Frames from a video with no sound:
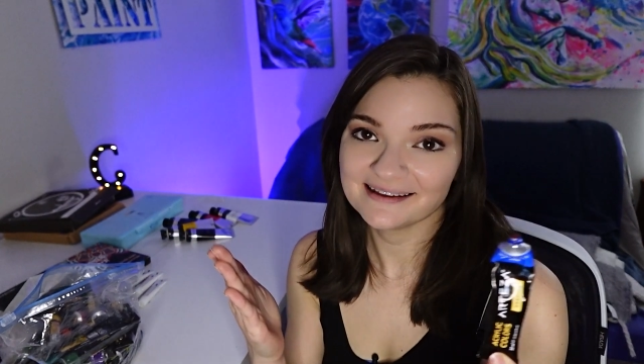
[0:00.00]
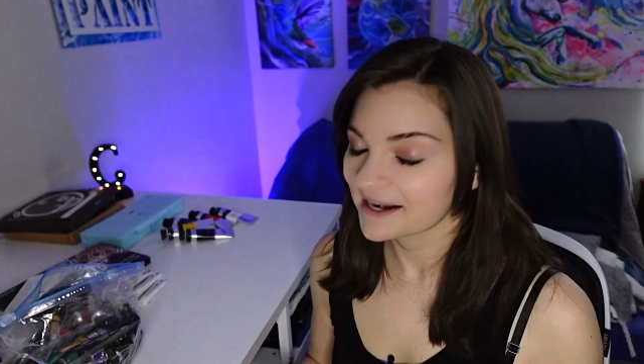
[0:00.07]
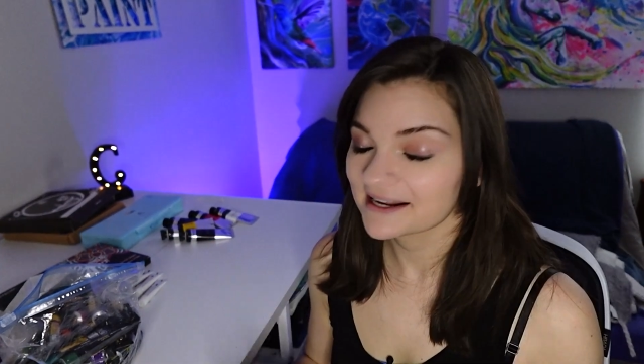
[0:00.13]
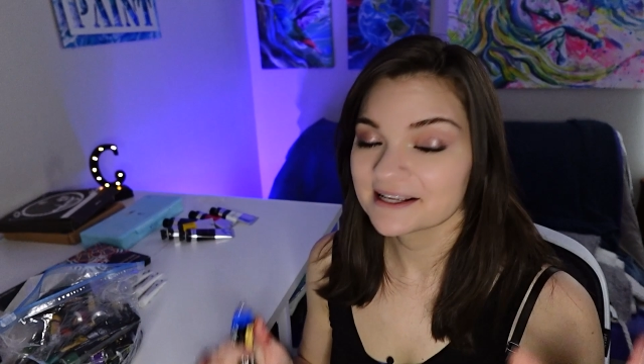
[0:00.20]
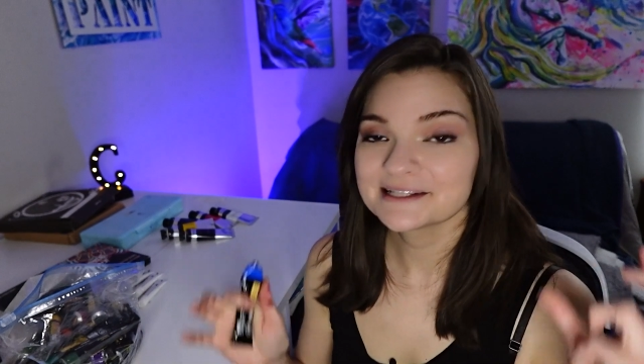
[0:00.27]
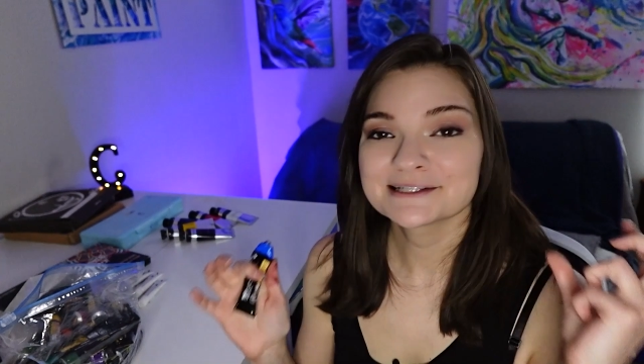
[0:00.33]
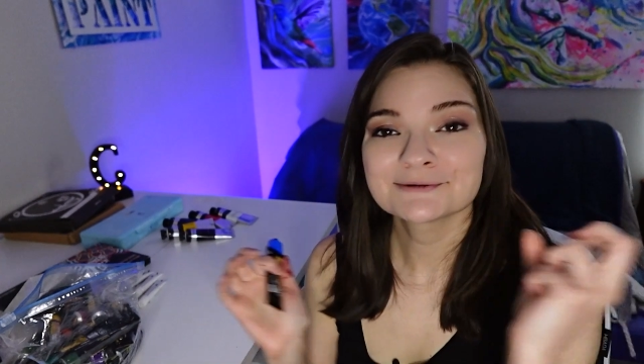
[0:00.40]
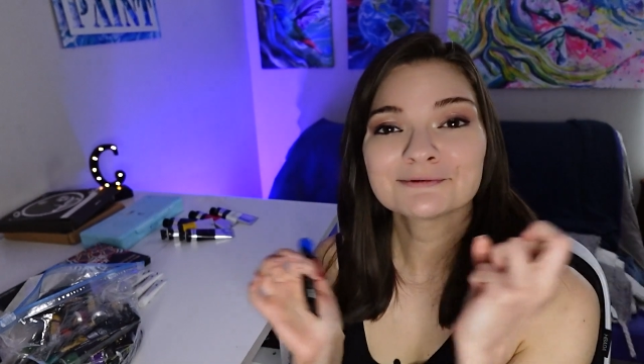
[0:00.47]

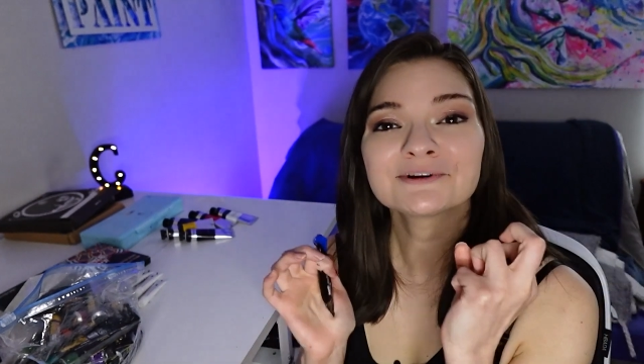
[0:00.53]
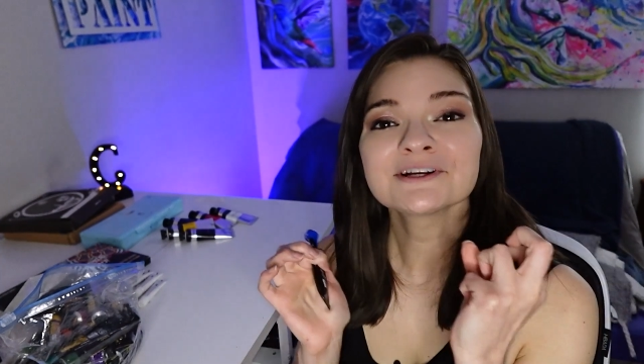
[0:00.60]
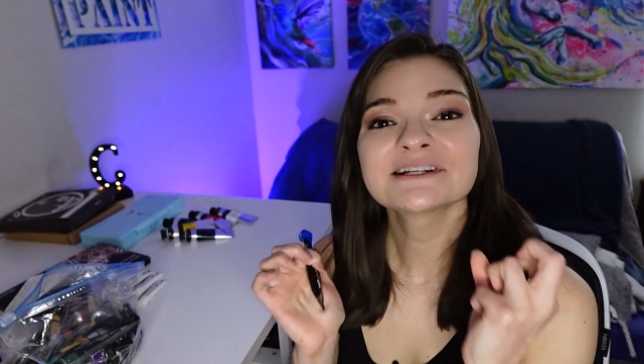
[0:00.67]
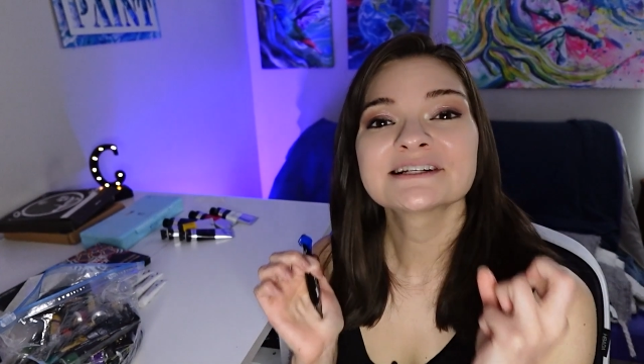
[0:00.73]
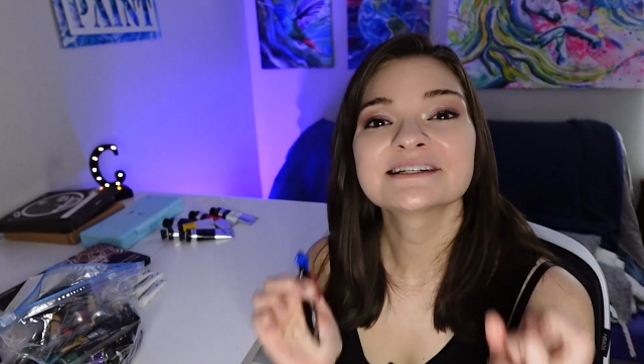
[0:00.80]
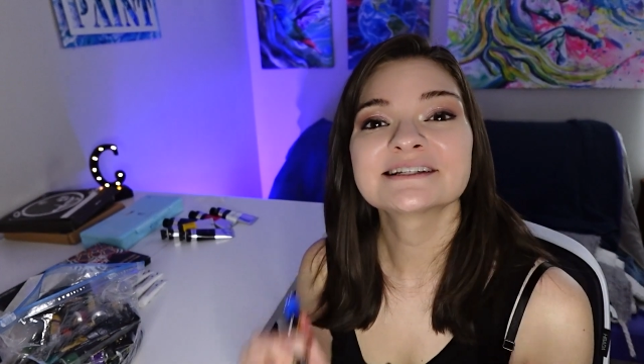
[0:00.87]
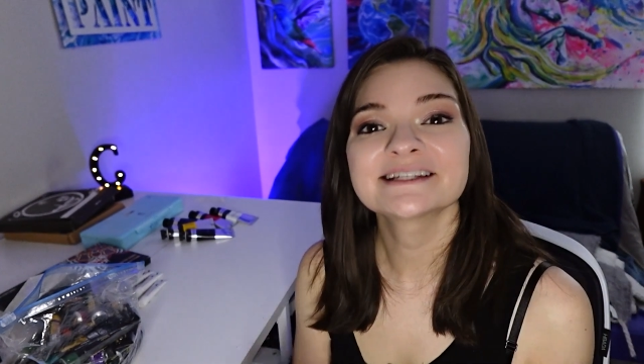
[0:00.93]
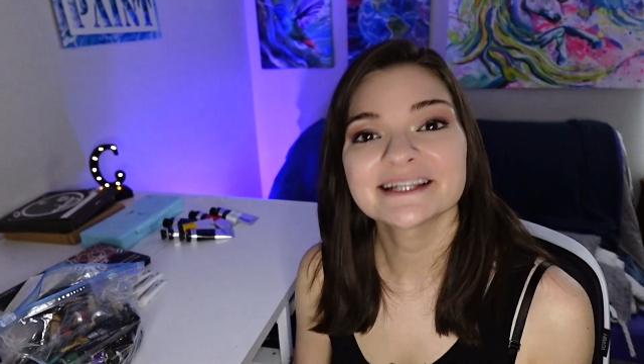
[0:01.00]
It's
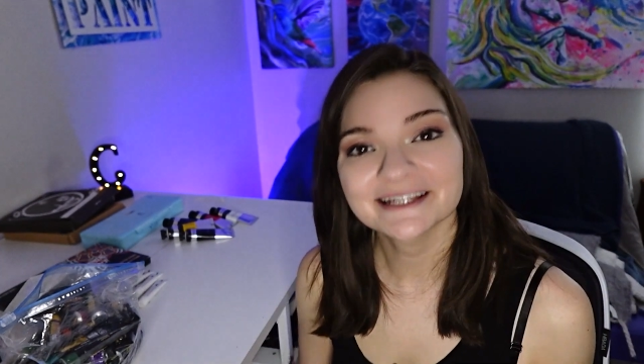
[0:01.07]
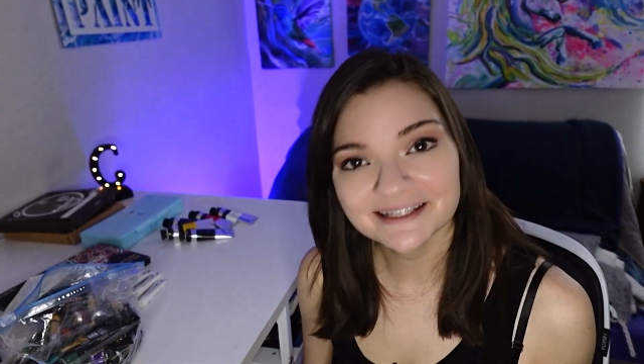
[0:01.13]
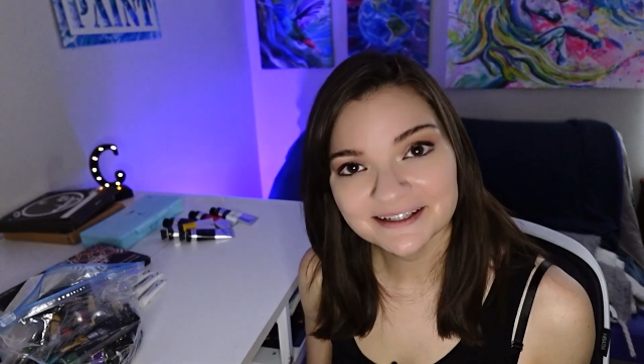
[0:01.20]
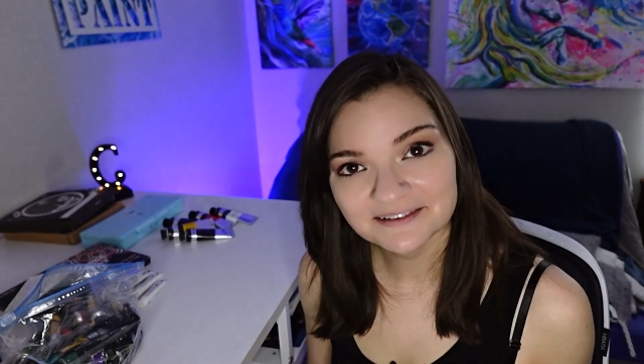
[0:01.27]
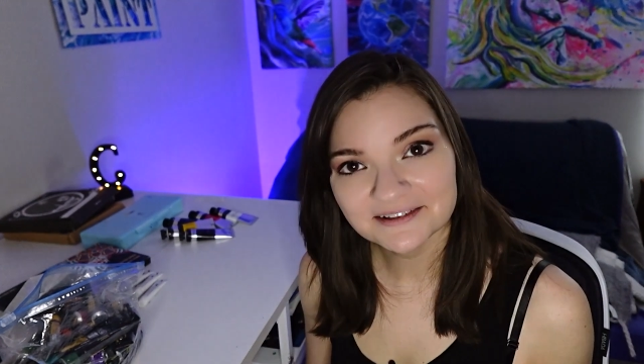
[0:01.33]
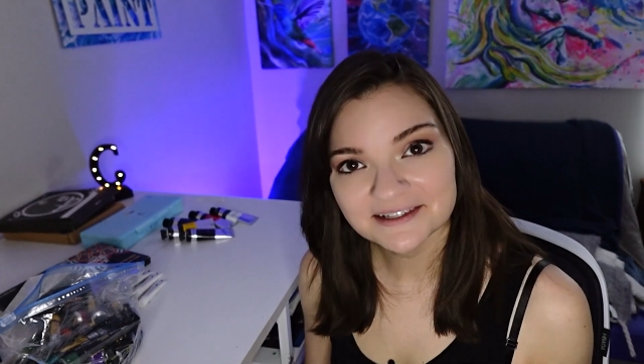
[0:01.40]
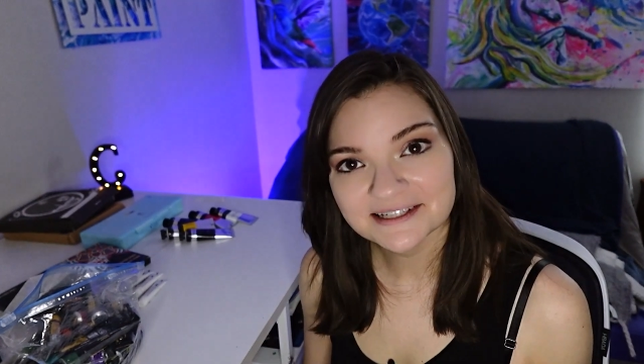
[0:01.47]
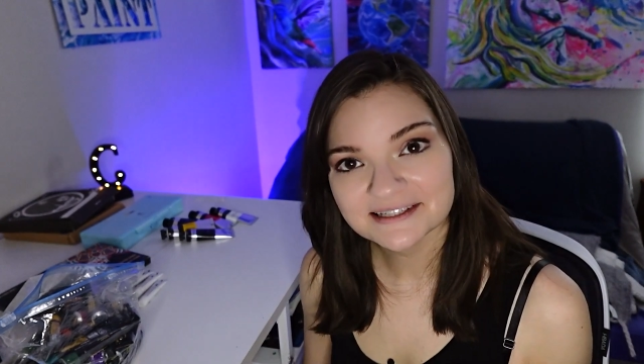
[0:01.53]

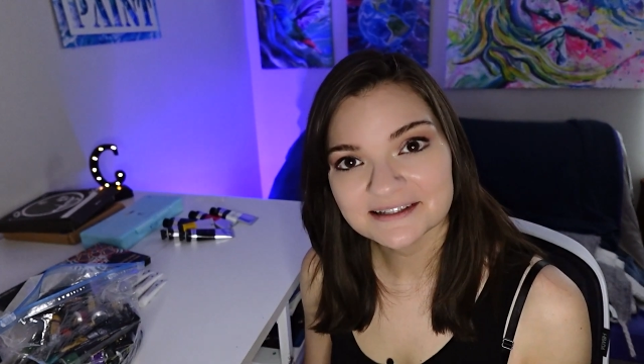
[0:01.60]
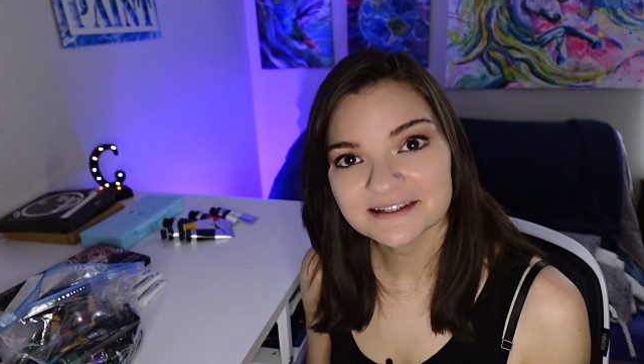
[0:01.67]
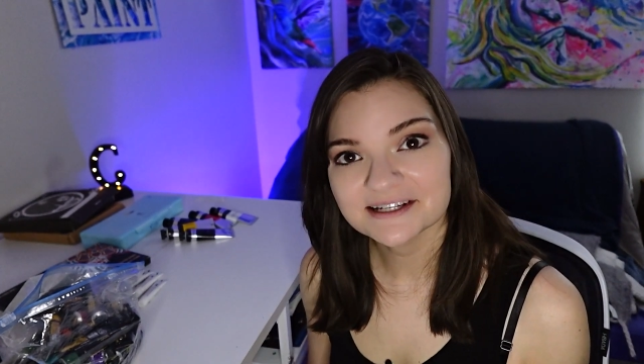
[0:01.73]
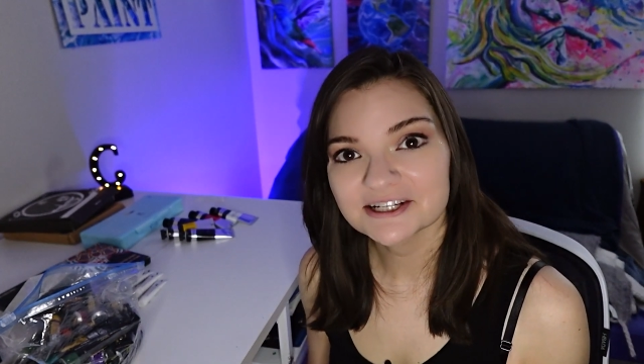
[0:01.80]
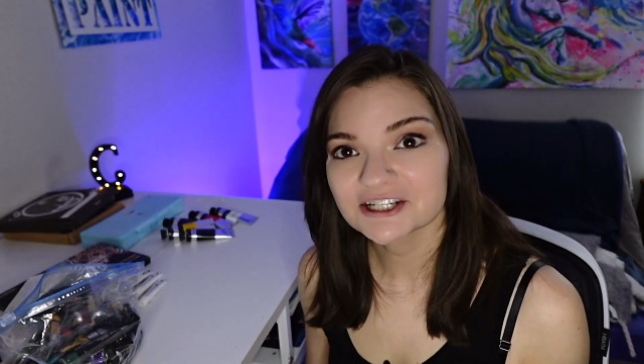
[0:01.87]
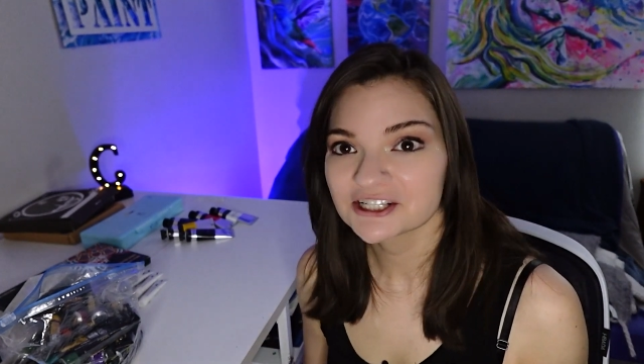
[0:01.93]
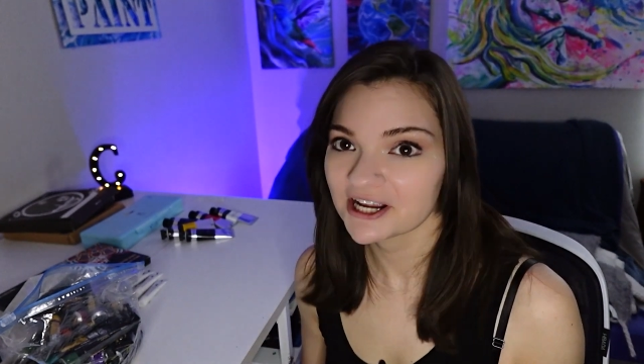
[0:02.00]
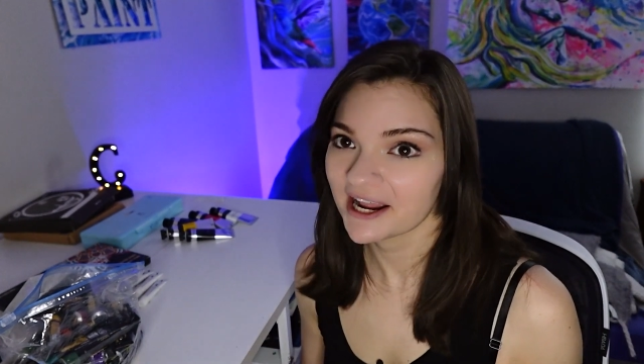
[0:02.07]
ridiculously
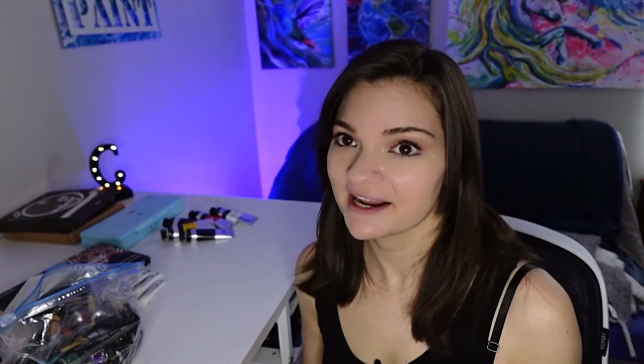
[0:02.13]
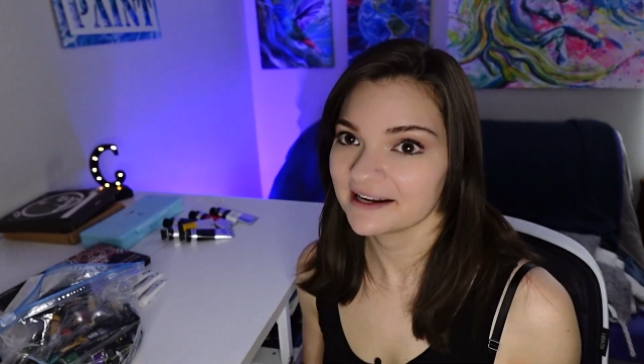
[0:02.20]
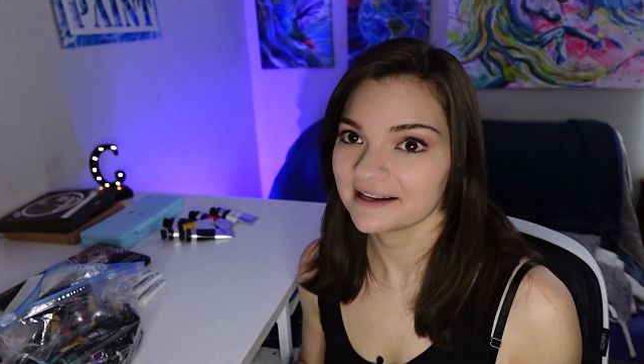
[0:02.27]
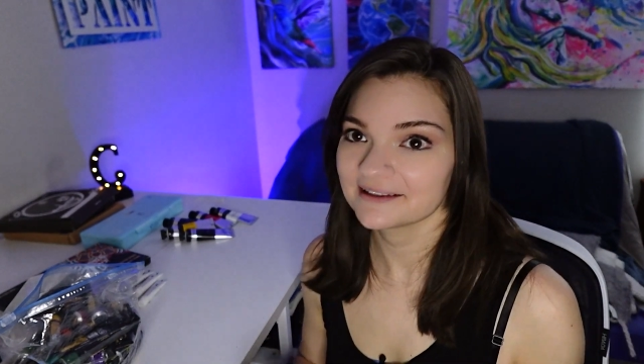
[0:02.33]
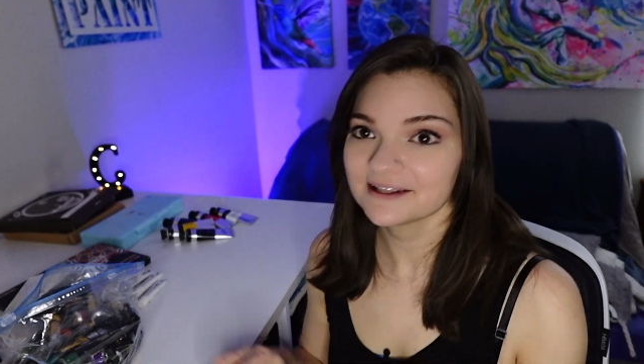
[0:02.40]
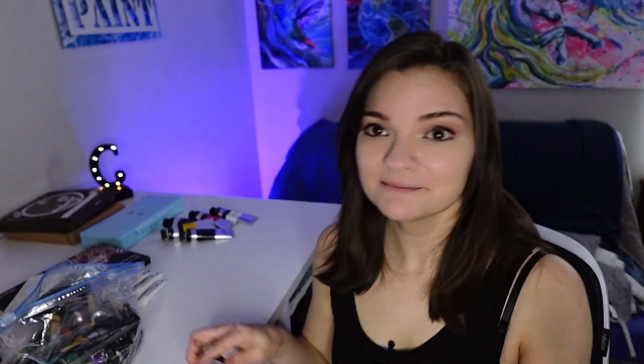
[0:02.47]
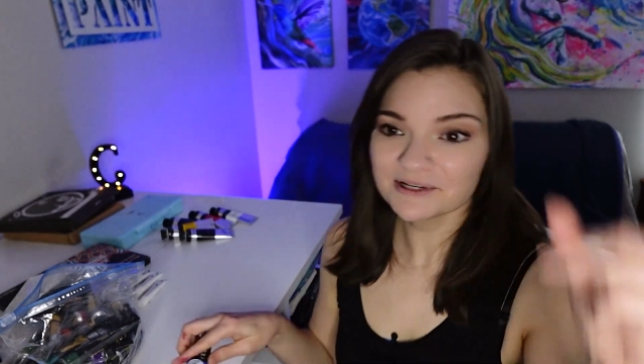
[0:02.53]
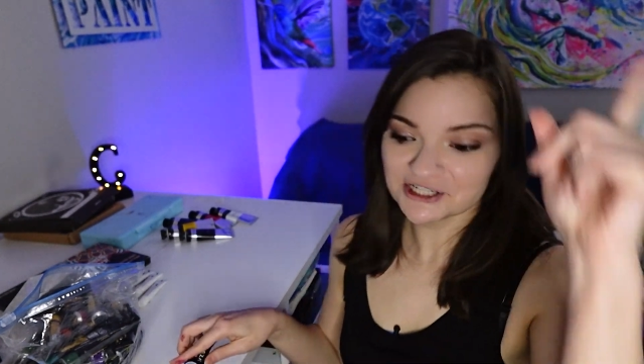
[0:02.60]
shiny.
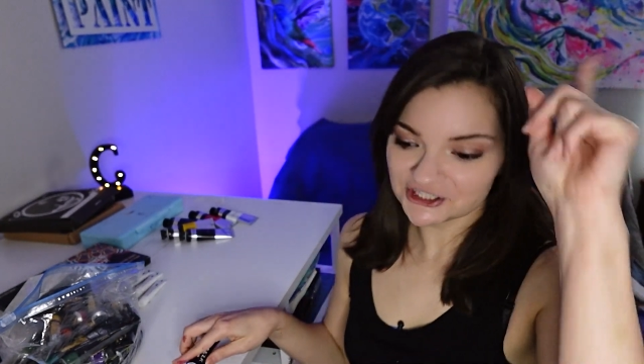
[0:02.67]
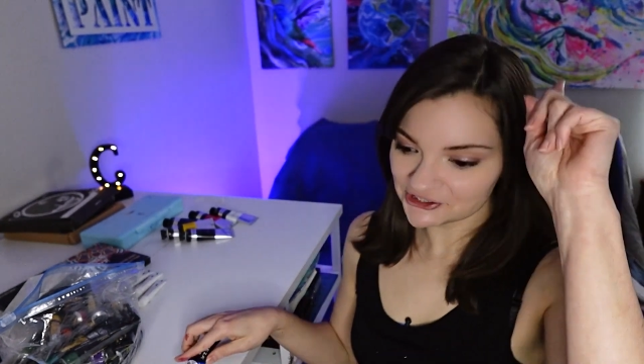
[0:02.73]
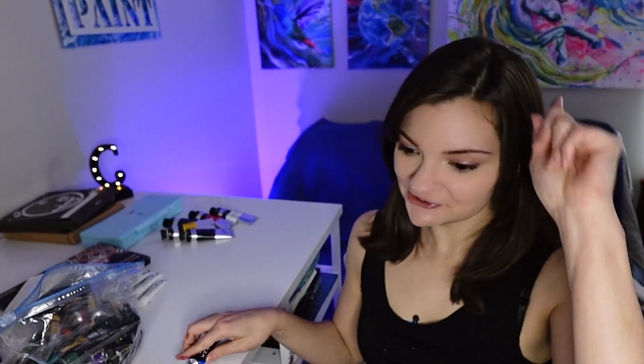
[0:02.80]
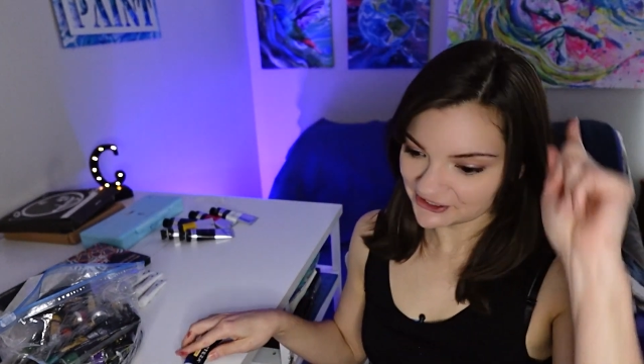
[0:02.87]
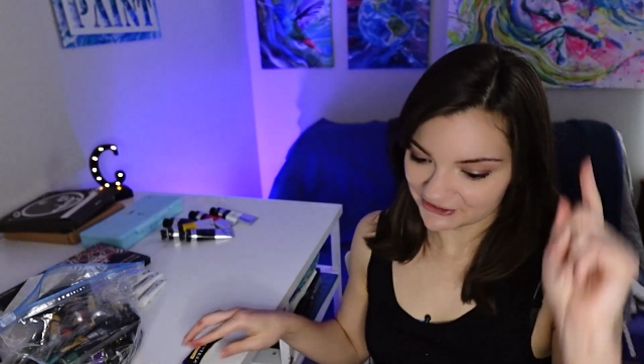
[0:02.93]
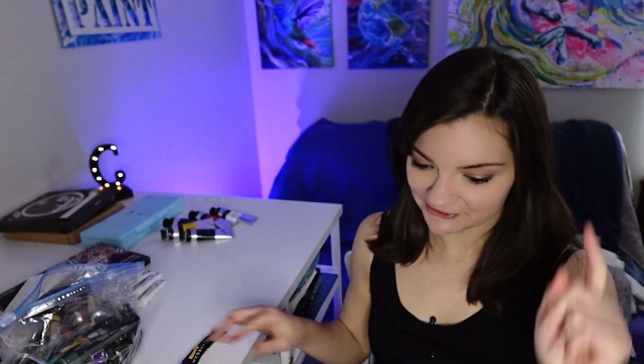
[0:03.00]
Let me show you.